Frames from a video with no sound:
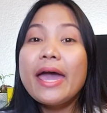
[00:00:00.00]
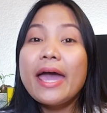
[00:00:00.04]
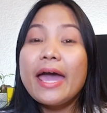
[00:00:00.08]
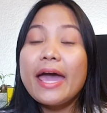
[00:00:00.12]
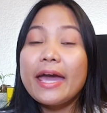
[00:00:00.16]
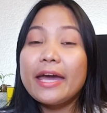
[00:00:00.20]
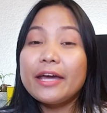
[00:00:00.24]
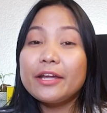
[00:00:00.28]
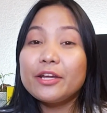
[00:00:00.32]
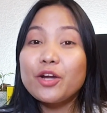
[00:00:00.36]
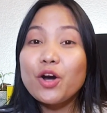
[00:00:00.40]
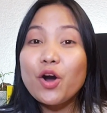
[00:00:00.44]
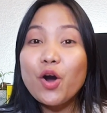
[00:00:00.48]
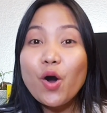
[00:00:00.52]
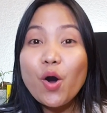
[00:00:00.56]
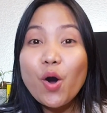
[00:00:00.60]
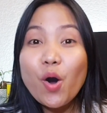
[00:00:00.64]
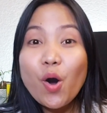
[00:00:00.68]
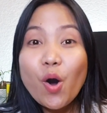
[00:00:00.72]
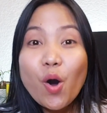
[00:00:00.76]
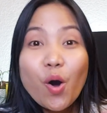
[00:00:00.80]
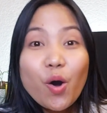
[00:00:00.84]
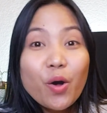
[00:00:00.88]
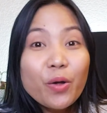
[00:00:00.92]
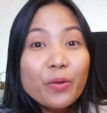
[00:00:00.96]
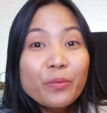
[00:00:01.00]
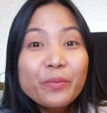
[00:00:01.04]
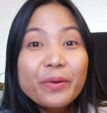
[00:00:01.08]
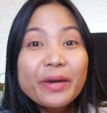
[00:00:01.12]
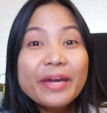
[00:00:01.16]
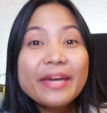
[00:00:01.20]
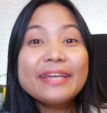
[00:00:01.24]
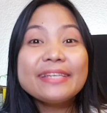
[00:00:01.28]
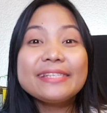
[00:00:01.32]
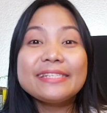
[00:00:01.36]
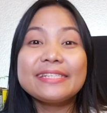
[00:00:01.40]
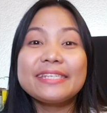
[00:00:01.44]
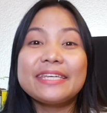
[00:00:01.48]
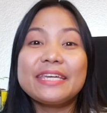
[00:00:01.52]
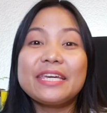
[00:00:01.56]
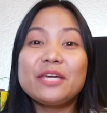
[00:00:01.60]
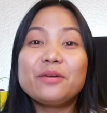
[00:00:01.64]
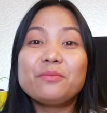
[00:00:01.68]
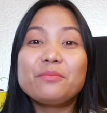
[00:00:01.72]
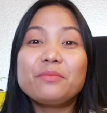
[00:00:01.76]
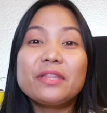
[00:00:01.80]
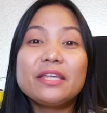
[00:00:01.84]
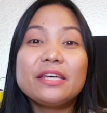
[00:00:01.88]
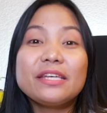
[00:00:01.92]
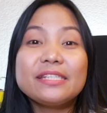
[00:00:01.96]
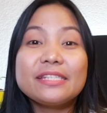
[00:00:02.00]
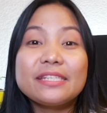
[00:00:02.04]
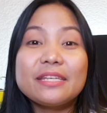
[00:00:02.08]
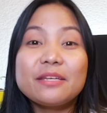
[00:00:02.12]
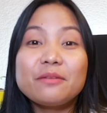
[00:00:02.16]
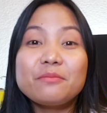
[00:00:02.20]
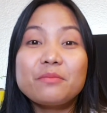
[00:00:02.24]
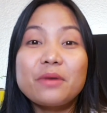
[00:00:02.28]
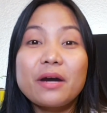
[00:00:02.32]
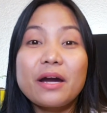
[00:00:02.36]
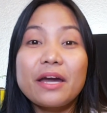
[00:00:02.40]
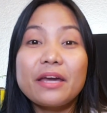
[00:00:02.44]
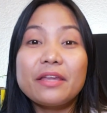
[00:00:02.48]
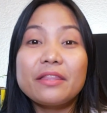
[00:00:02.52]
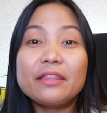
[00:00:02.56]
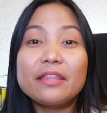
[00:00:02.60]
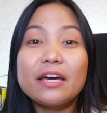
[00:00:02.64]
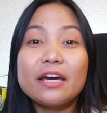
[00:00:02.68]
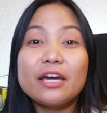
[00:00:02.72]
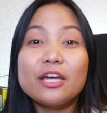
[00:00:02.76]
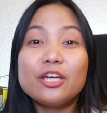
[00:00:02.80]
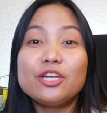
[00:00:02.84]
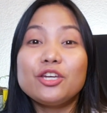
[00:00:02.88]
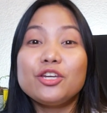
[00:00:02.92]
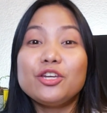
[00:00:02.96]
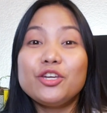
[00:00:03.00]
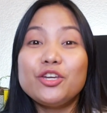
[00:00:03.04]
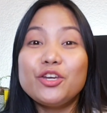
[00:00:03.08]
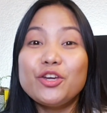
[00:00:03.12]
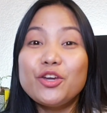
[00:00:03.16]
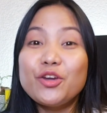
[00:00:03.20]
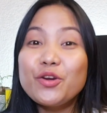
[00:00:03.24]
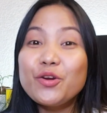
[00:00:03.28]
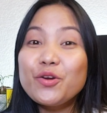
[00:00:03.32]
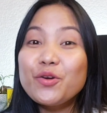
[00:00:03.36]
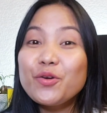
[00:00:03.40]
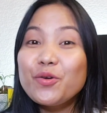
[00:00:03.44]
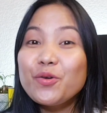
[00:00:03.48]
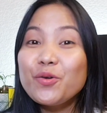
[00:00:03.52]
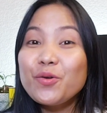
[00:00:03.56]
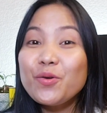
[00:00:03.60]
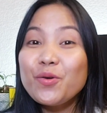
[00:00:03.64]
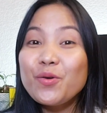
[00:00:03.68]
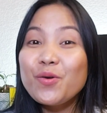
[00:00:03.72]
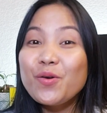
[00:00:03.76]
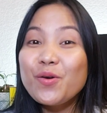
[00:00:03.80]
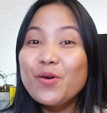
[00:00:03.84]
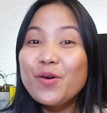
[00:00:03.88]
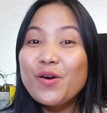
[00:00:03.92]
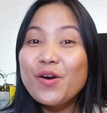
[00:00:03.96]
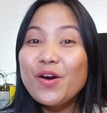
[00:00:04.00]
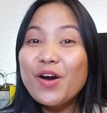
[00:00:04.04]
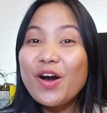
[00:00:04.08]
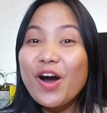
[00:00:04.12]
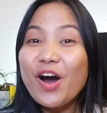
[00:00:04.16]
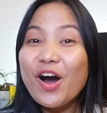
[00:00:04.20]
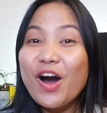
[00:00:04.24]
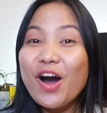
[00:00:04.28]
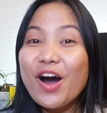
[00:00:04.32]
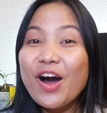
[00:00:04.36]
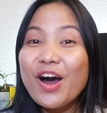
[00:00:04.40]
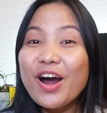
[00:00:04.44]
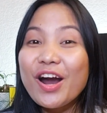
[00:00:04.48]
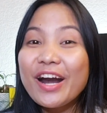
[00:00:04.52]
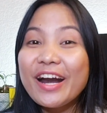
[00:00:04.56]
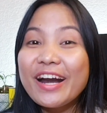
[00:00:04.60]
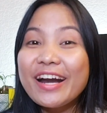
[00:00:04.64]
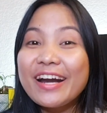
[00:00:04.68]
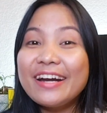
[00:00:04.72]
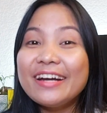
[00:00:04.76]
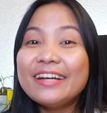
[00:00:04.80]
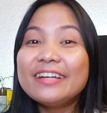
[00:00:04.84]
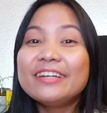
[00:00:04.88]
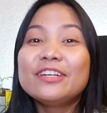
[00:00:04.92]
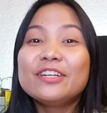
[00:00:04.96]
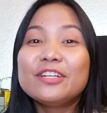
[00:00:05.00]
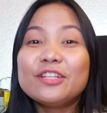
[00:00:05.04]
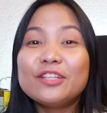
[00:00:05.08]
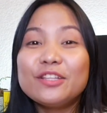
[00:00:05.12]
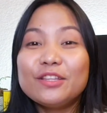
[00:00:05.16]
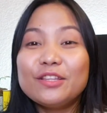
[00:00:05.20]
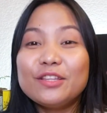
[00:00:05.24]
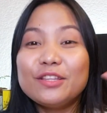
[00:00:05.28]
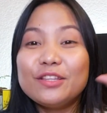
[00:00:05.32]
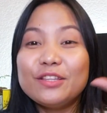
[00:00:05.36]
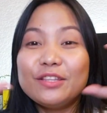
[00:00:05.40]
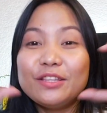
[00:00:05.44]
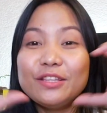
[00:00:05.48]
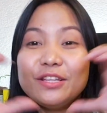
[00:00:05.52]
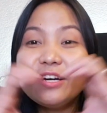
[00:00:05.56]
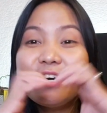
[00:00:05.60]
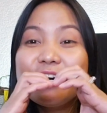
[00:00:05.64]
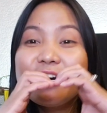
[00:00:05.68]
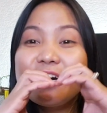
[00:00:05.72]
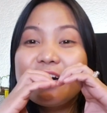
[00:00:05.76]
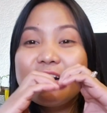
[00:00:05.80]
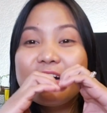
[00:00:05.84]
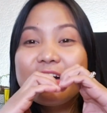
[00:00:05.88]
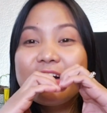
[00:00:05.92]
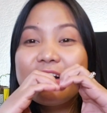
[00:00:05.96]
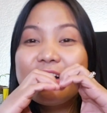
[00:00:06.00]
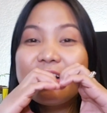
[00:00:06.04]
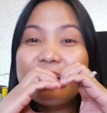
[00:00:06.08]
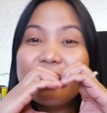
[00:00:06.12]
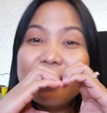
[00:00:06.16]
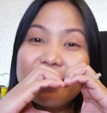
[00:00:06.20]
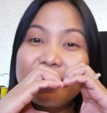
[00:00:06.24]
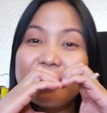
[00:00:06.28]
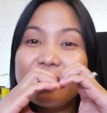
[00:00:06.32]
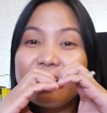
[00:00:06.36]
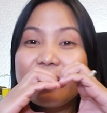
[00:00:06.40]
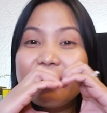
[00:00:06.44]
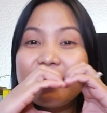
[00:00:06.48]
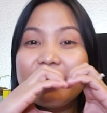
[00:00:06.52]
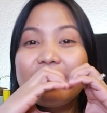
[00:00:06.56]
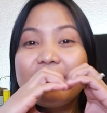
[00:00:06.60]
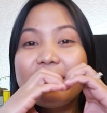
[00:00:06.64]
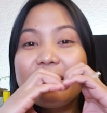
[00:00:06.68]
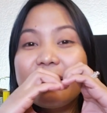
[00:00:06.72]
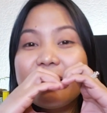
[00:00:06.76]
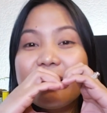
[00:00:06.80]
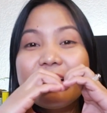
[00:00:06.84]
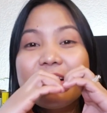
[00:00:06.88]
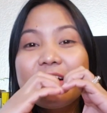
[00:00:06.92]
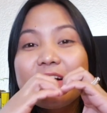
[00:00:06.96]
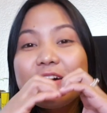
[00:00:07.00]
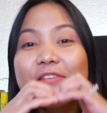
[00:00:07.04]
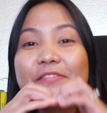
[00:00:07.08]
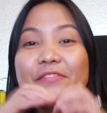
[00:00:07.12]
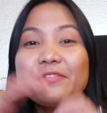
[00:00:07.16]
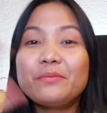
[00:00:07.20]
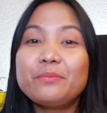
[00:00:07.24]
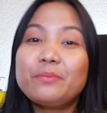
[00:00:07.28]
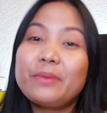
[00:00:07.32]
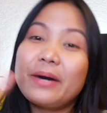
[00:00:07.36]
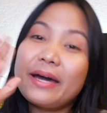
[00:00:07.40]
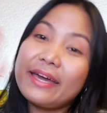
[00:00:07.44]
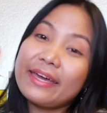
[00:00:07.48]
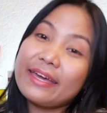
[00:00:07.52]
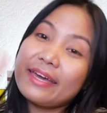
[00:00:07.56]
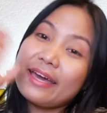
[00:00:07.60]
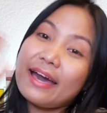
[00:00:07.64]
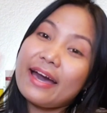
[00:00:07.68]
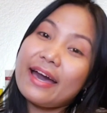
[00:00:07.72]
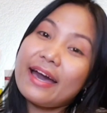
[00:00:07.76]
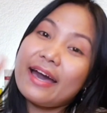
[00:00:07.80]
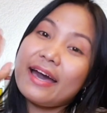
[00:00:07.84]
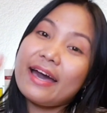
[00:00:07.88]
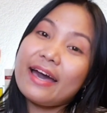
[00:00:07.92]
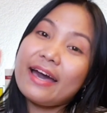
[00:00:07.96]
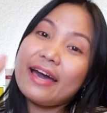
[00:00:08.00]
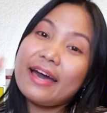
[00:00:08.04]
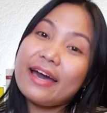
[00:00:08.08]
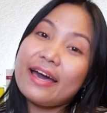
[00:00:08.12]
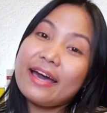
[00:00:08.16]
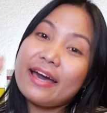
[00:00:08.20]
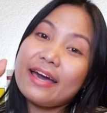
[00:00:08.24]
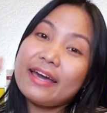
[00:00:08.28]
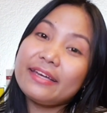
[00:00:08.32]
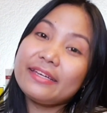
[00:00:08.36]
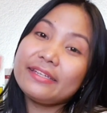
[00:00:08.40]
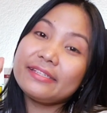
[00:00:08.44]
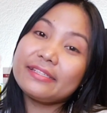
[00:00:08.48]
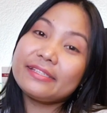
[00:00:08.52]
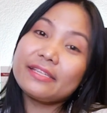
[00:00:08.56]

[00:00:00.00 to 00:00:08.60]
And always keep this in mind that you are love. Bye guys.